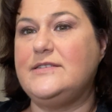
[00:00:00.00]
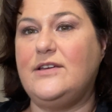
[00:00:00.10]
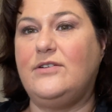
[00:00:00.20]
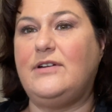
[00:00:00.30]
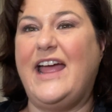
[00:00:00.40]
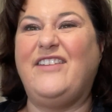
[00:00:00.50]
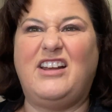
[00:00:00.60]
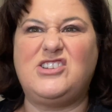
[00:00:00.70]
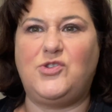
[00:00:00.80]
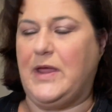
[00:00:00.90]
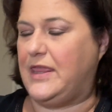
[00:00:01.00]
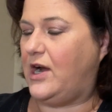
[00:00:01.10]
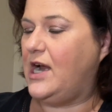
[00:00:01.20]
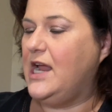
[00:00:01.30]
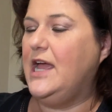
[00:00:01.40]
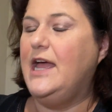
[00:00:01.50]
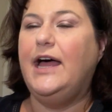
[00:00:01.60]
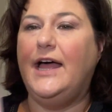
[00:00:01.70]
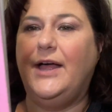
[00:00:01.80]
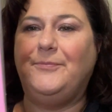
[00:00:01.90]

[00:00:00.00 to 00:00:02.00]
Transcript: So I have an extra week there. Um,